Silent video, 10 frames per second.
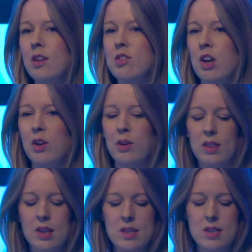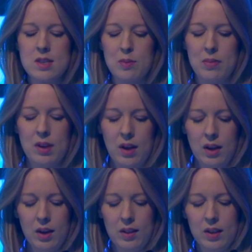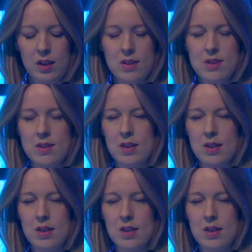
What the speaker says: So this is something that